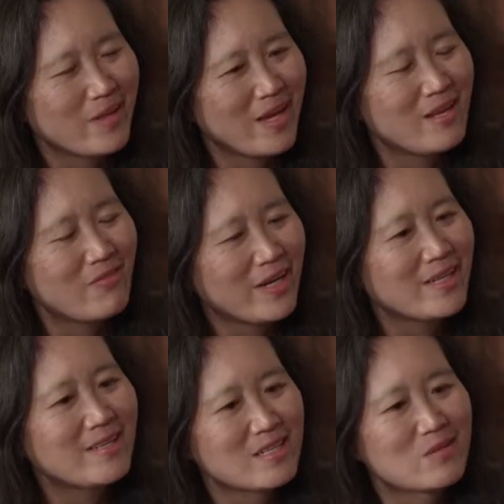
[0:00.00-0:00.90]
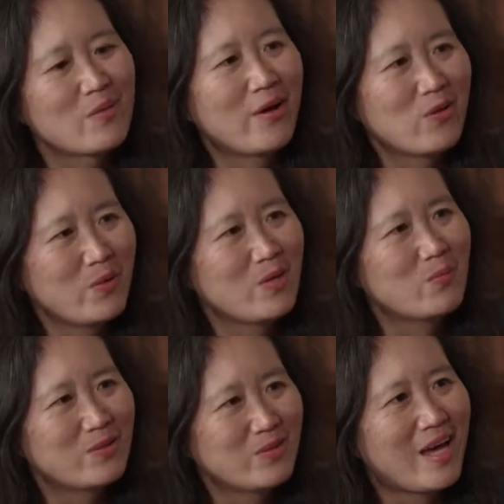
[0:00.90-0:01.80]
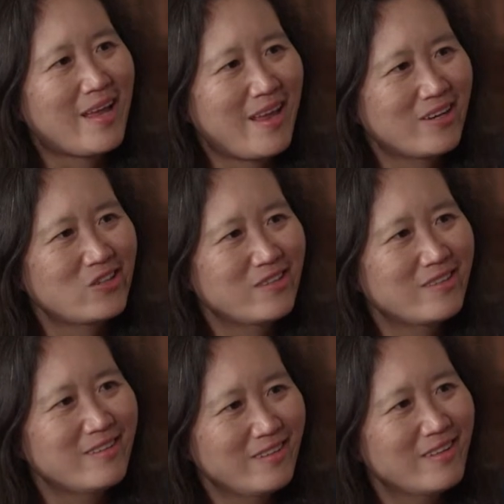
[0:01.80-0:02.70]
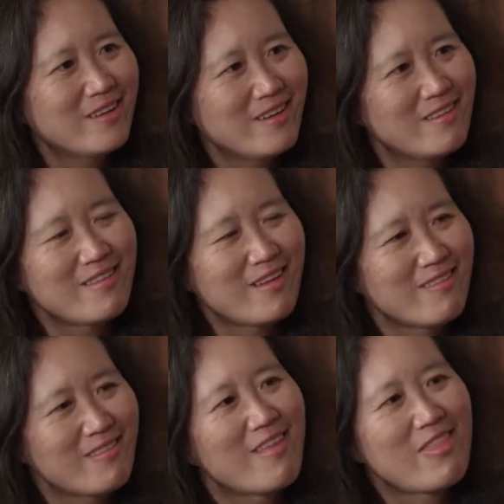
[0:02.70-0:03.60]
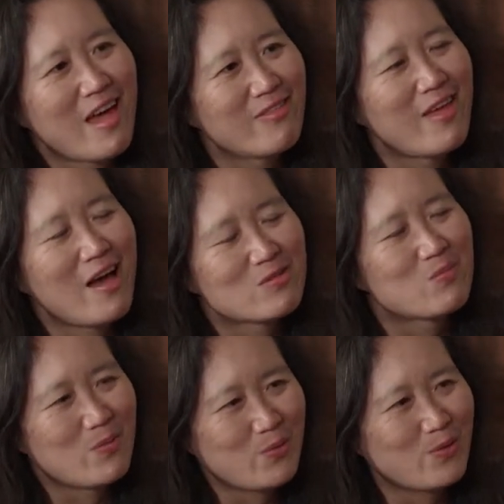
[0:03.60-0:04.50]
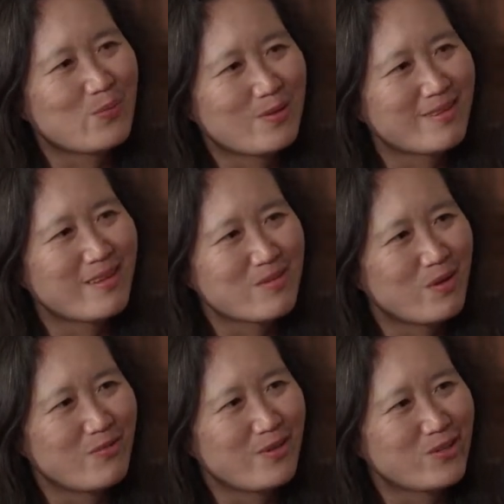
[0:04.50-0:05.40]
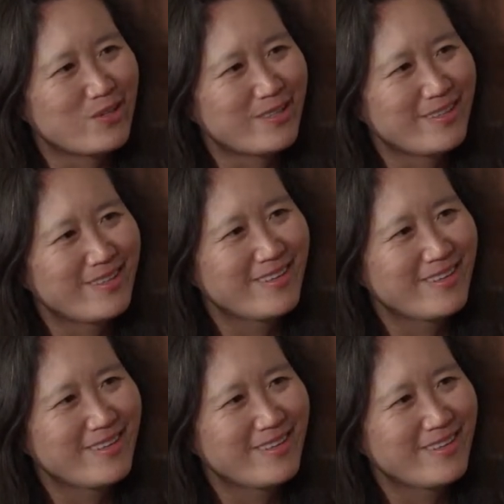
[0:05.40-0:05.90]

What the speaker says: And if I can inspire people to that action, then that's my purpose, that's my vision.